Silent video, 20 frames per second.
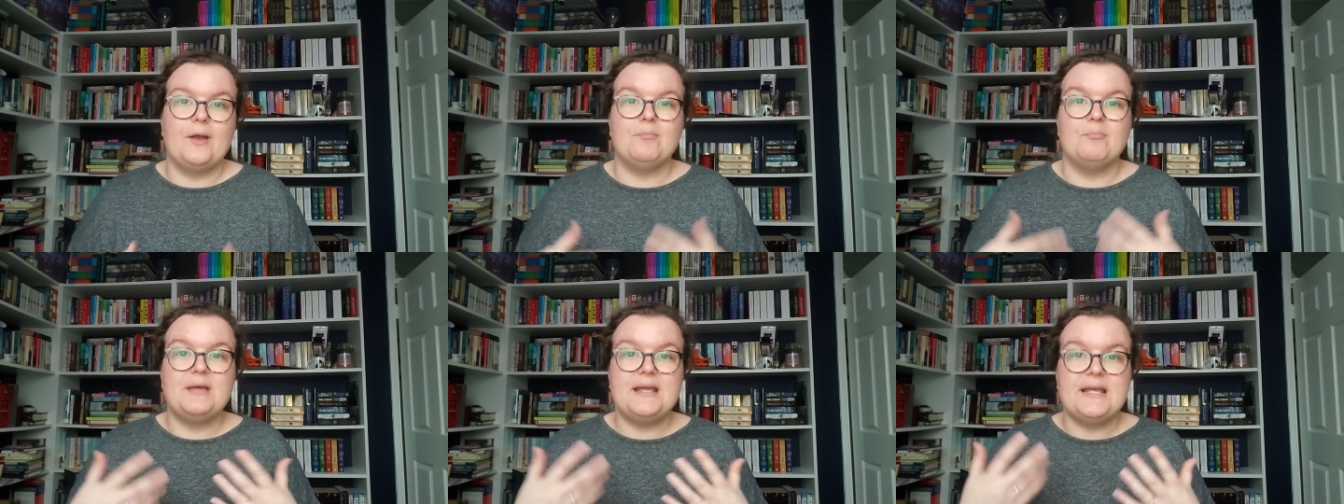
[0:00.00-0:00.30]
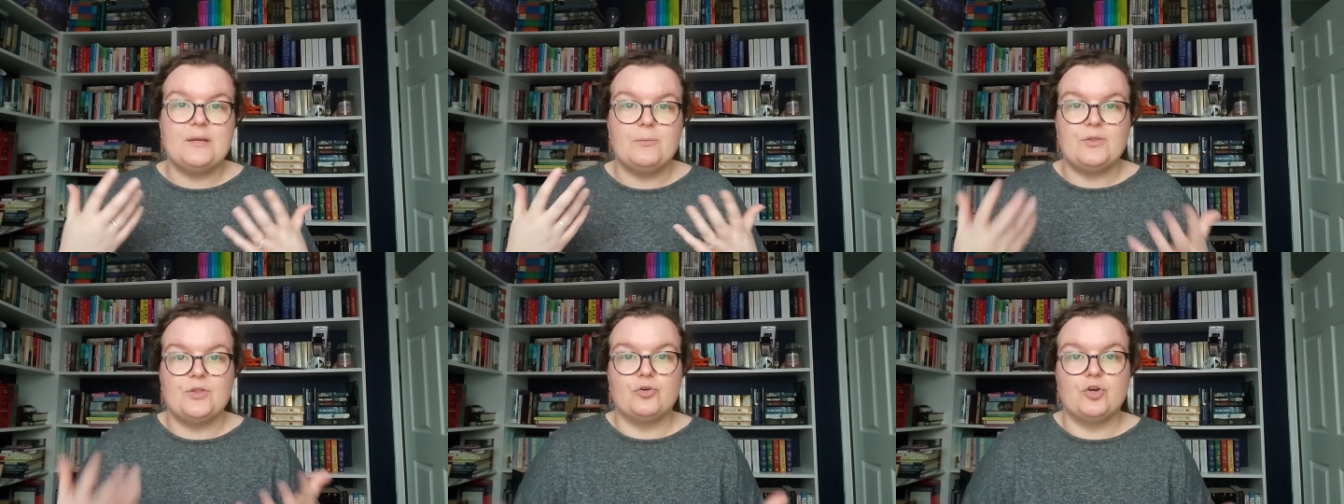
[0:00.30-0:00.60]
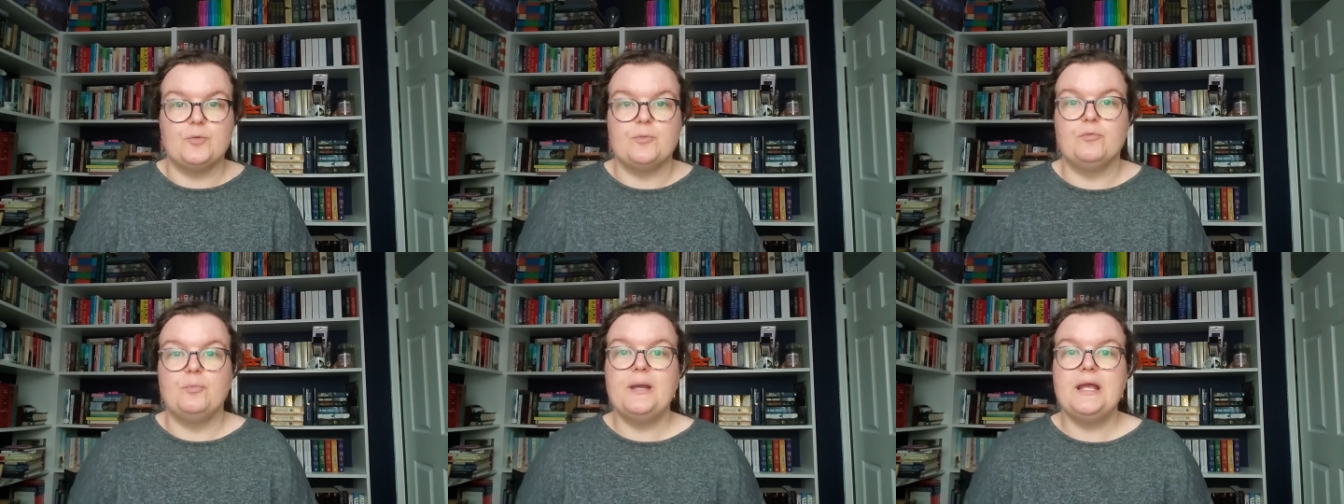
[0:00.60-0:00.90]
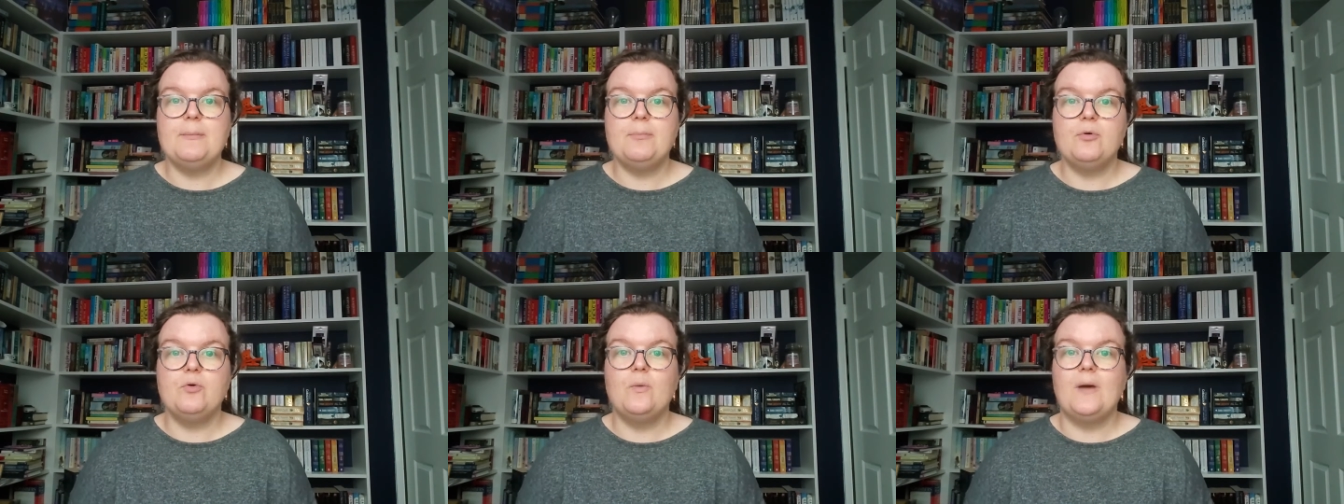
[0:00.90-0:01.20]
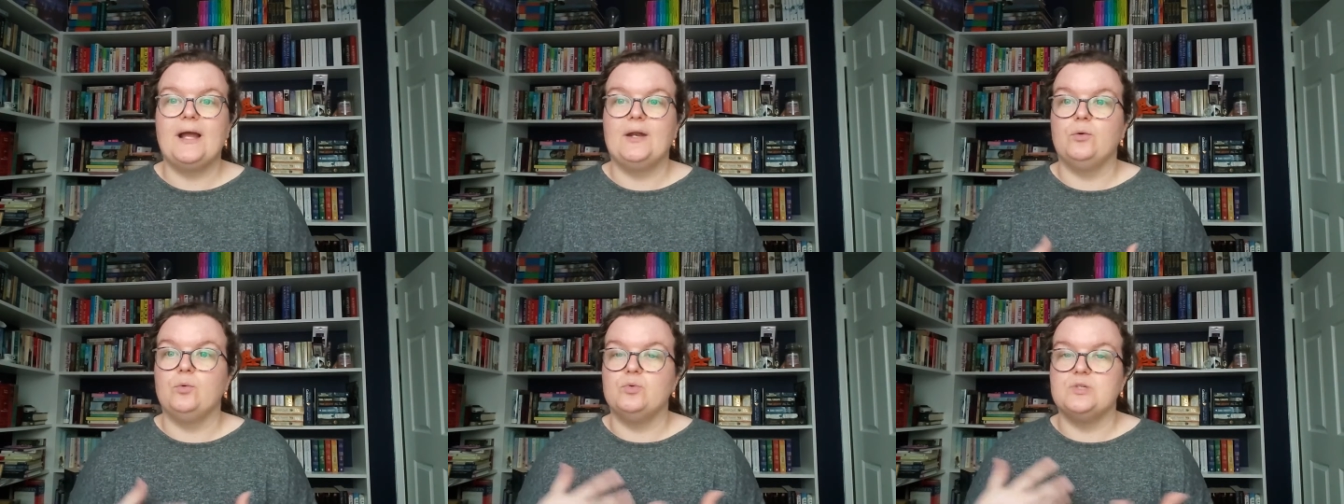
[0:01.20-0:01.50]
and meet with a group of people
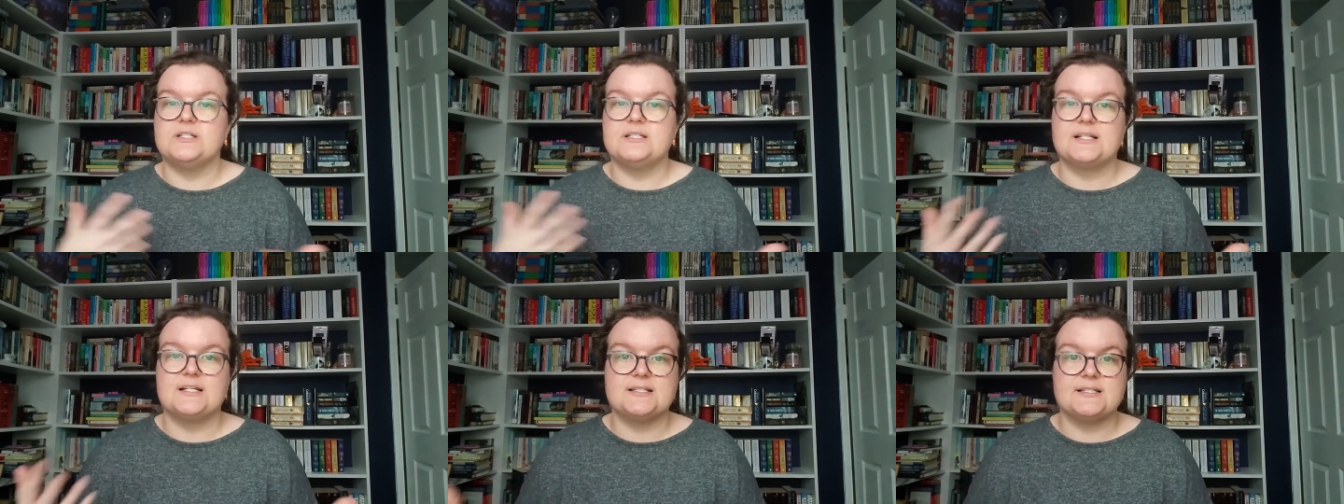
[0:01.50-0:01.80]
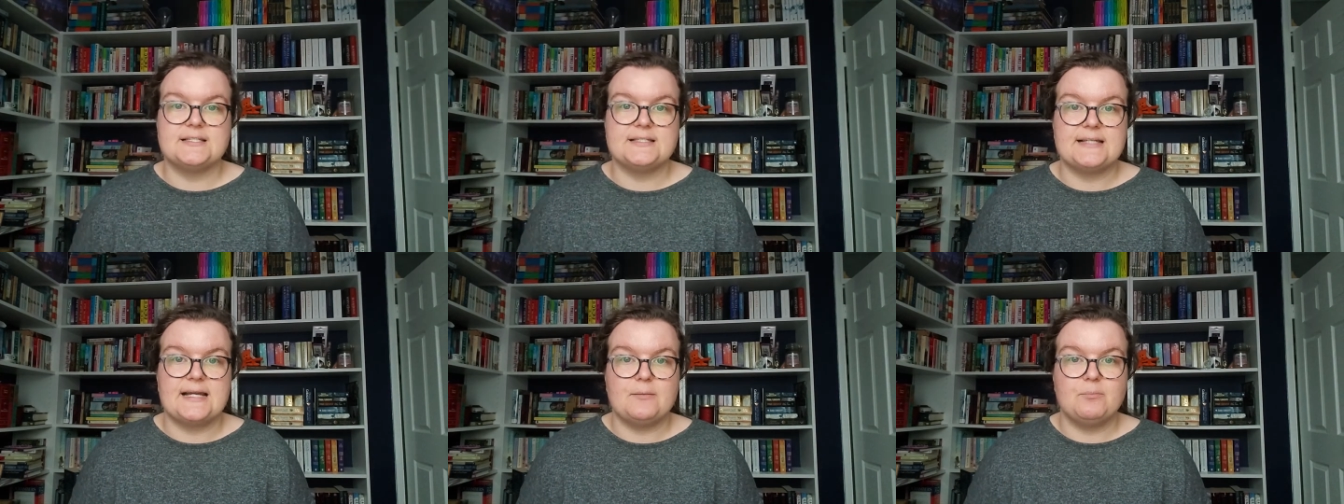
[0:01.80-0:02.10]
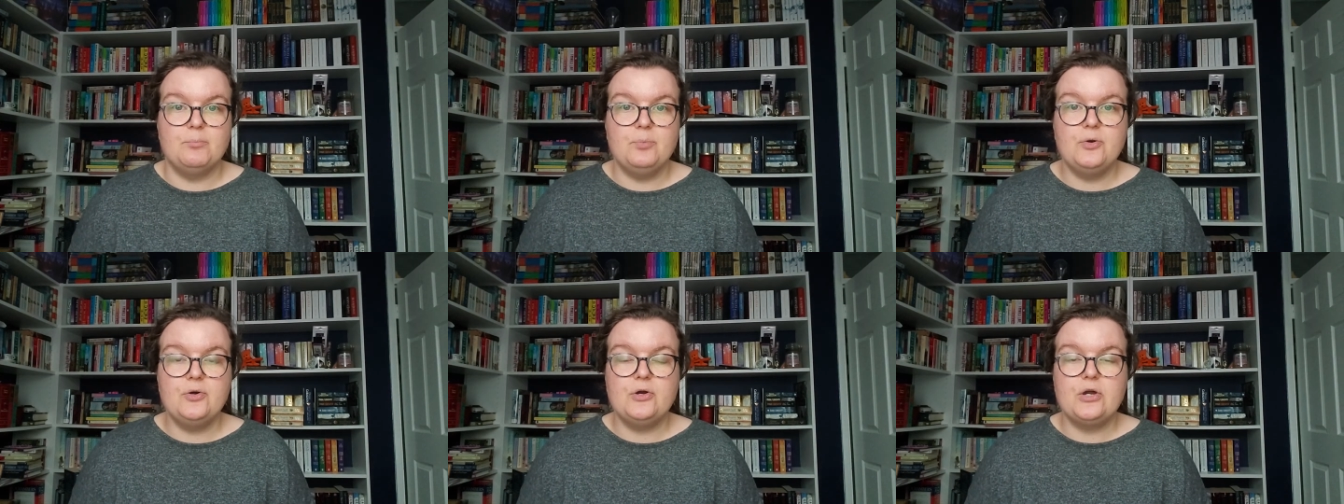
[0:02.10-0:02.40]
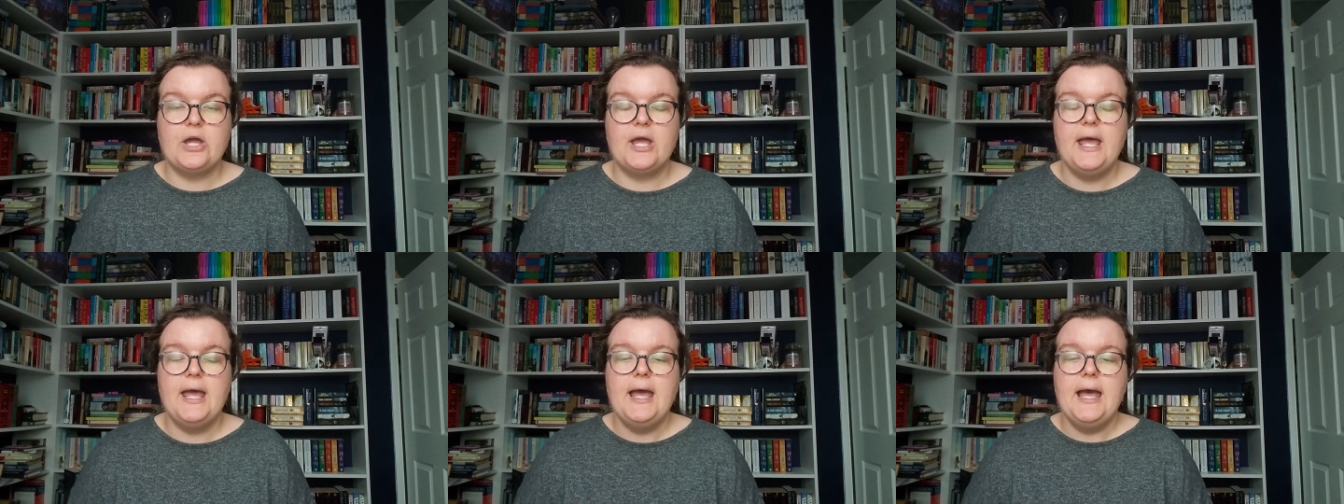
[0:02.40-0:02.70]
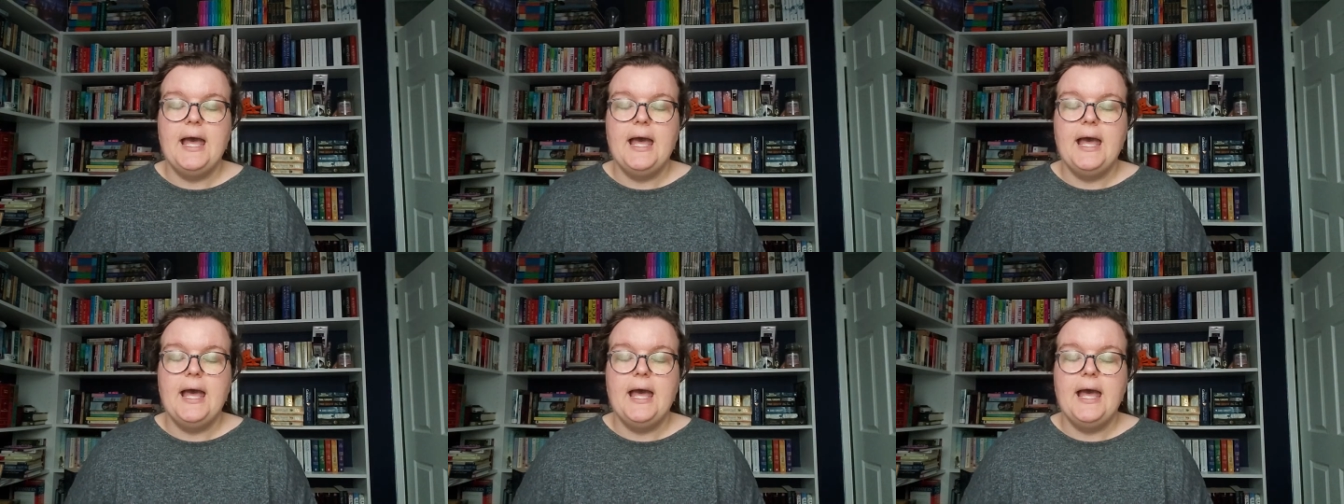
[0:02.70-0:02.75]
and all discuss the same book.